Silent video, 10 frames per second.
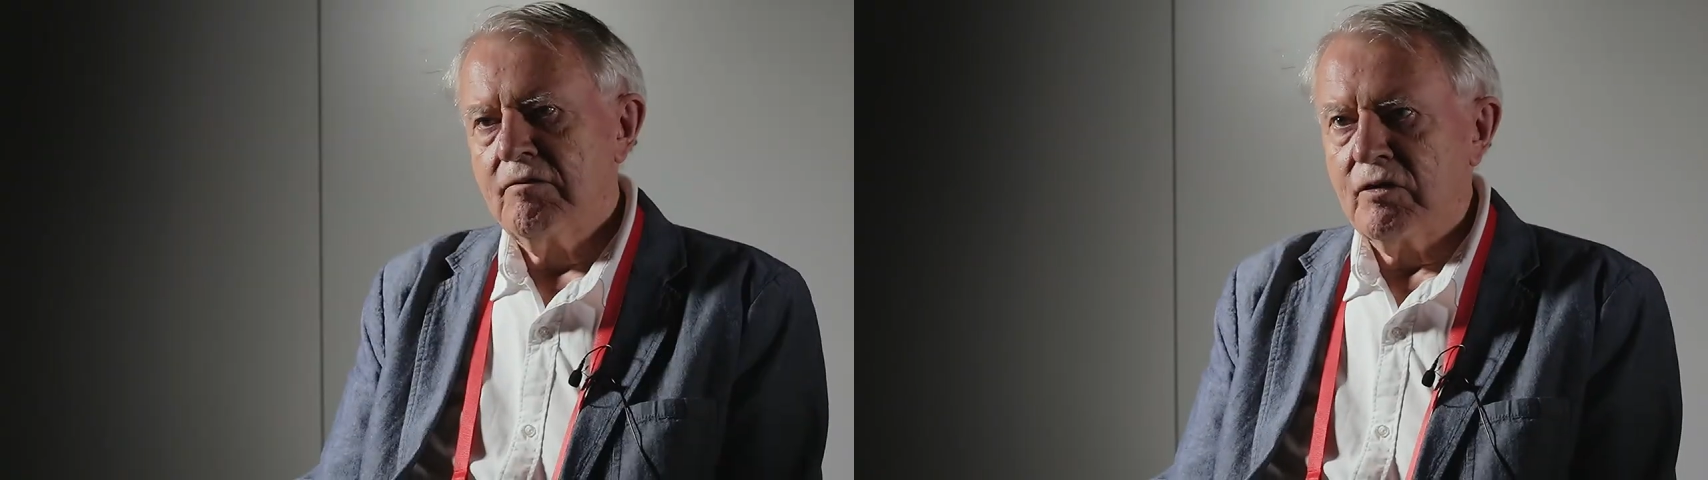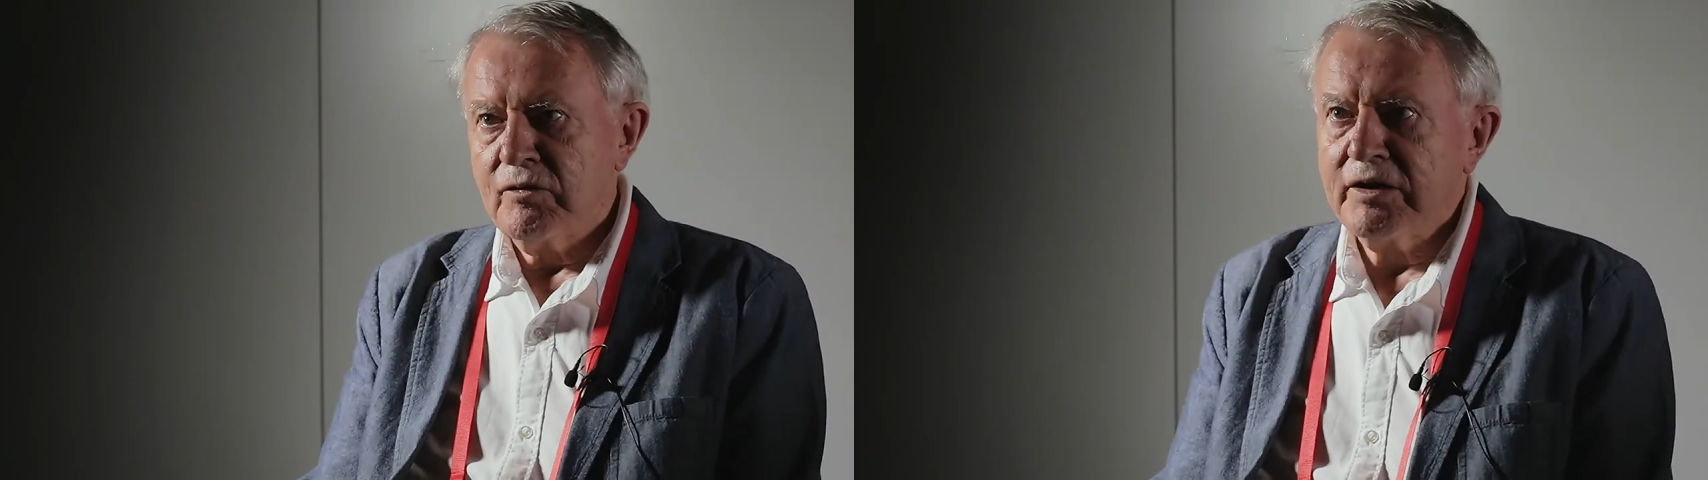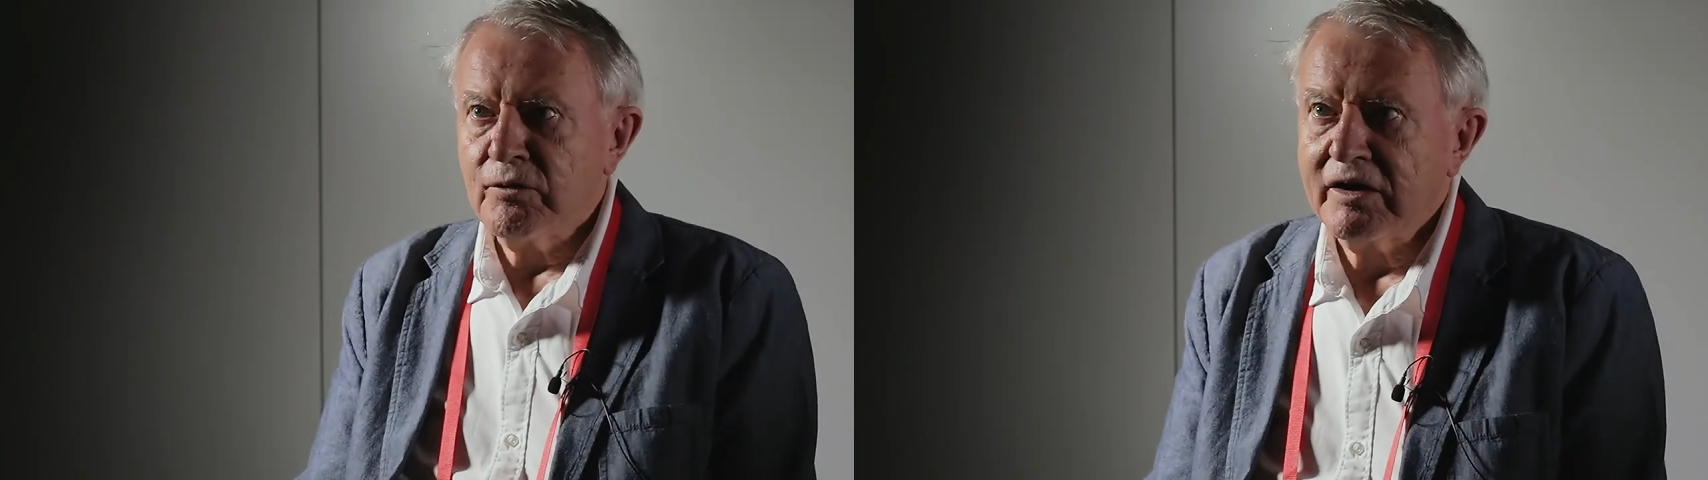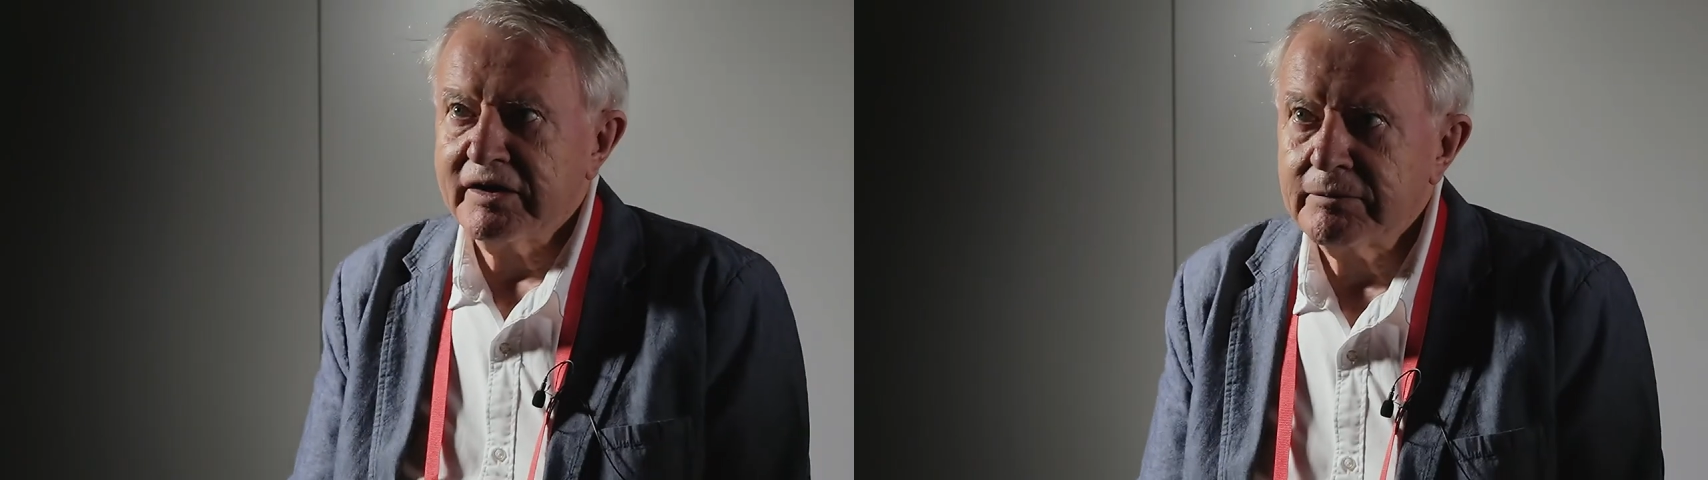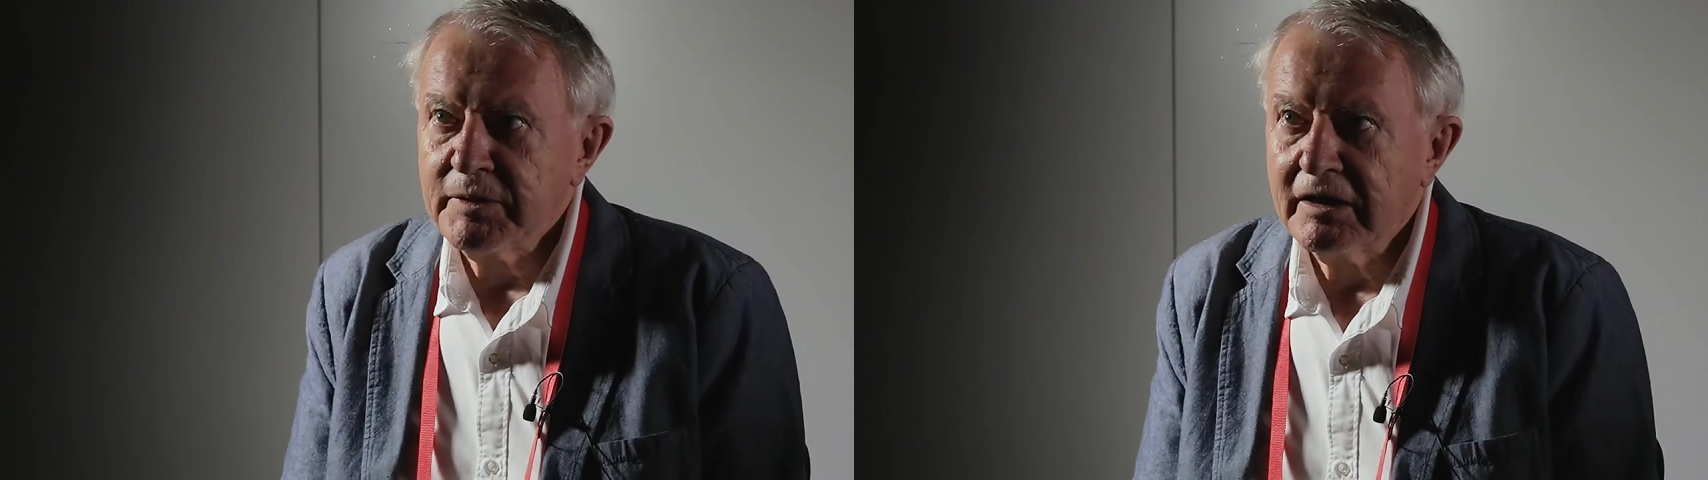Well, we're
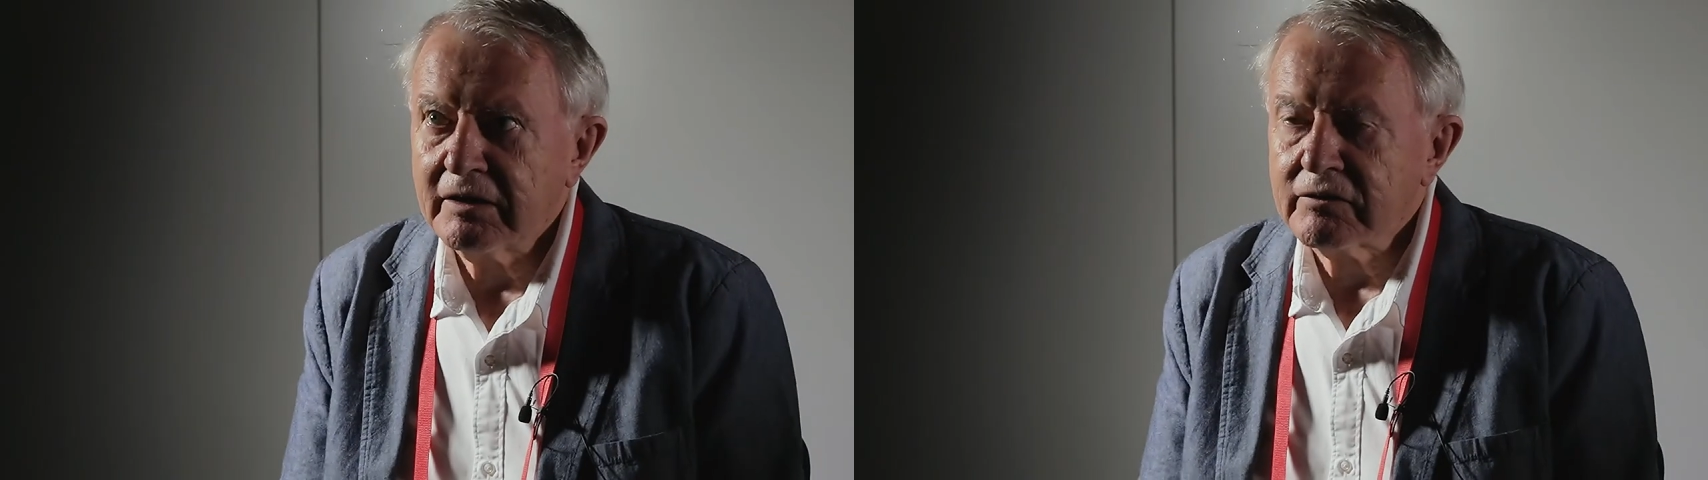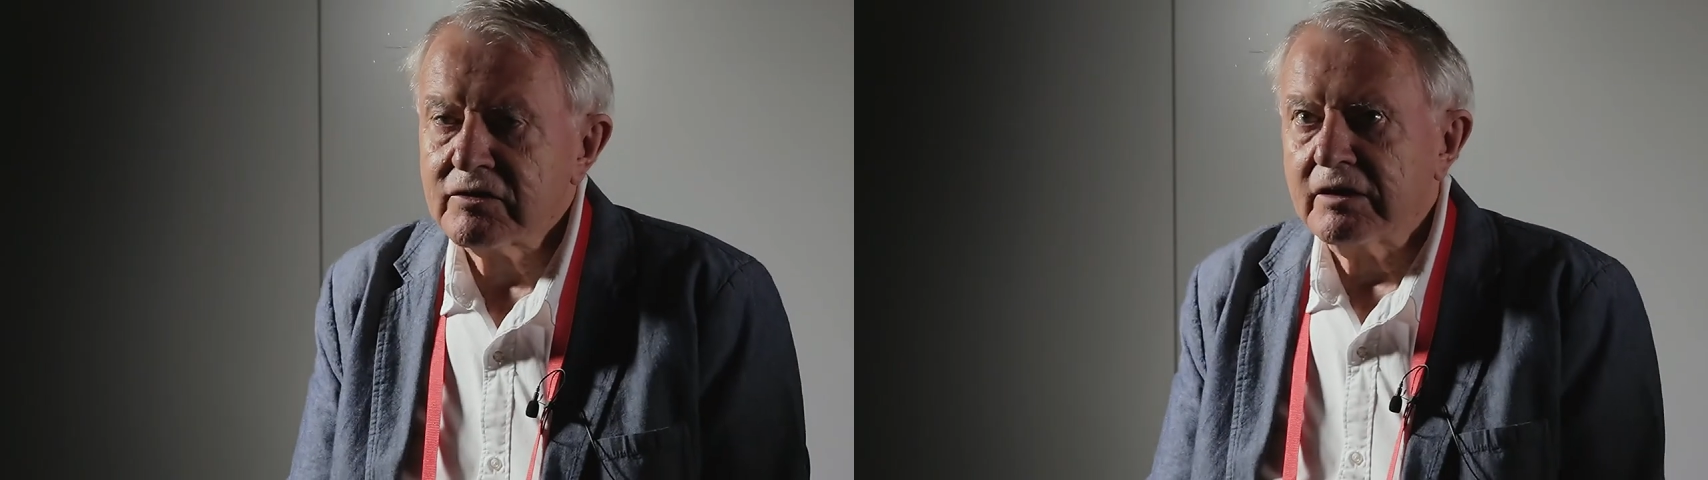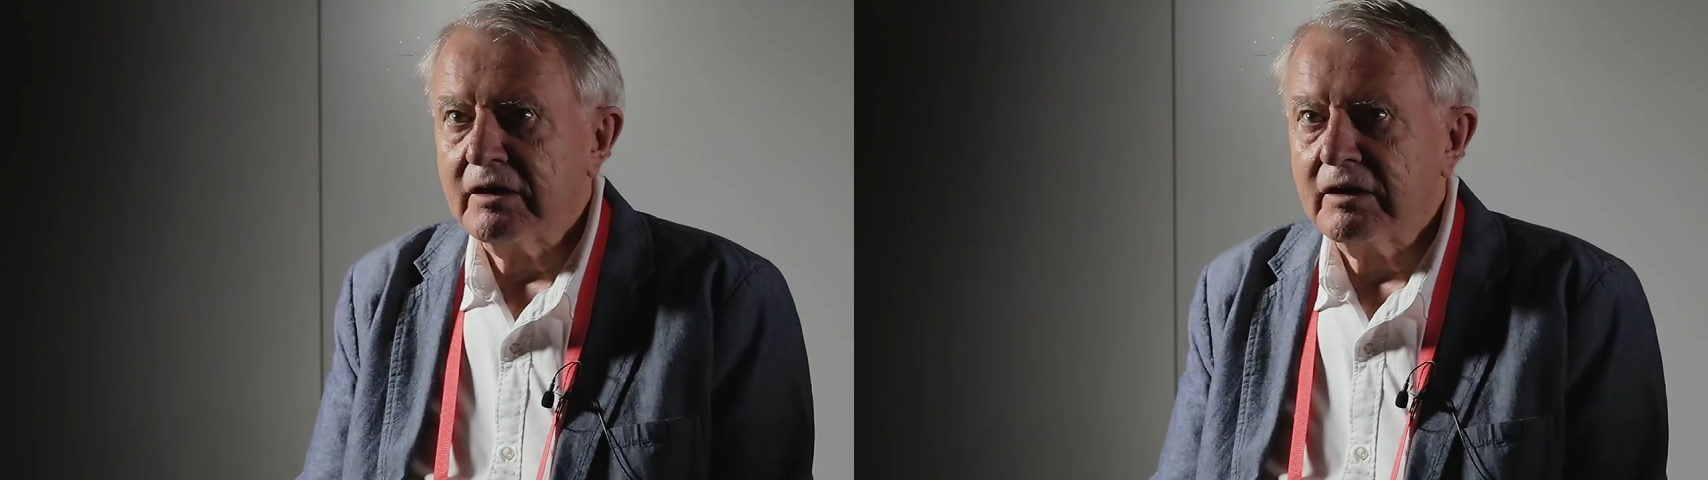worried about